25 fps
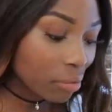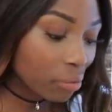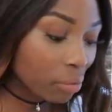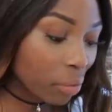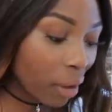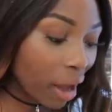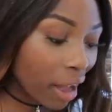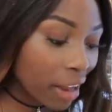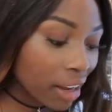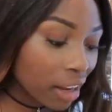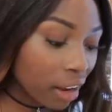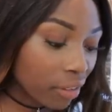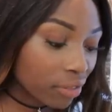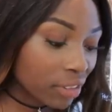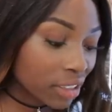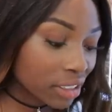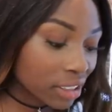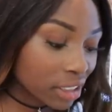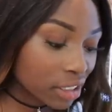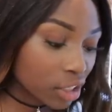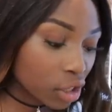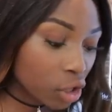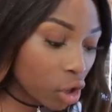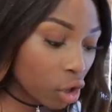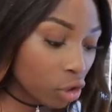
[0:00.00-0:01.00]
but I love this
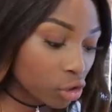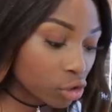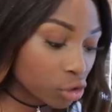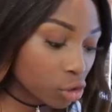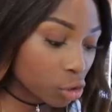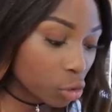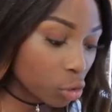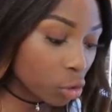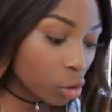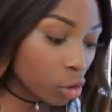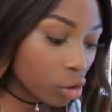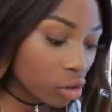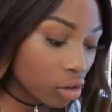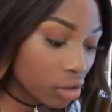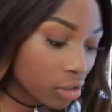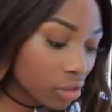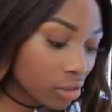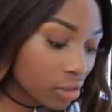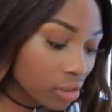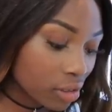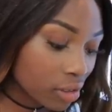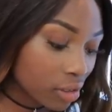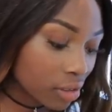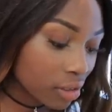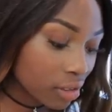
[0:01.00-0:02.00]
as a contour.
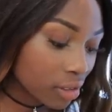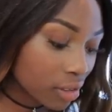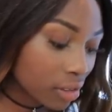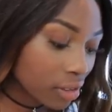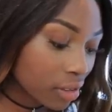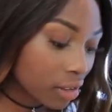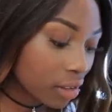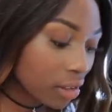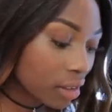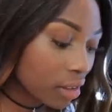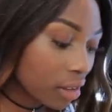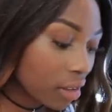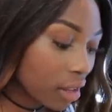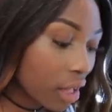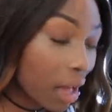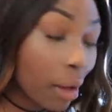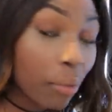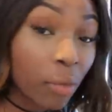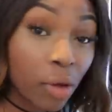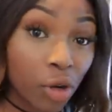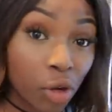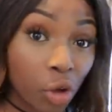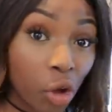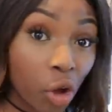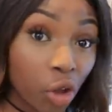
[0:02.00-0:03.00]
I'm
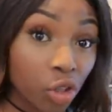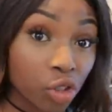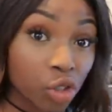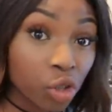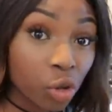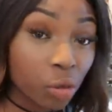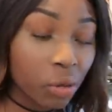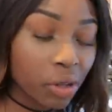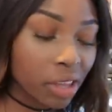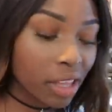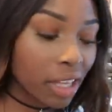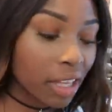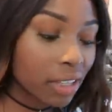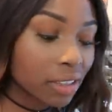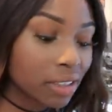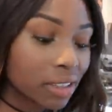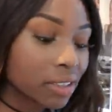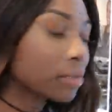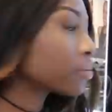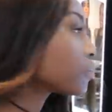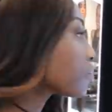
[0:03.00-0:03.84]
gonna contour with this.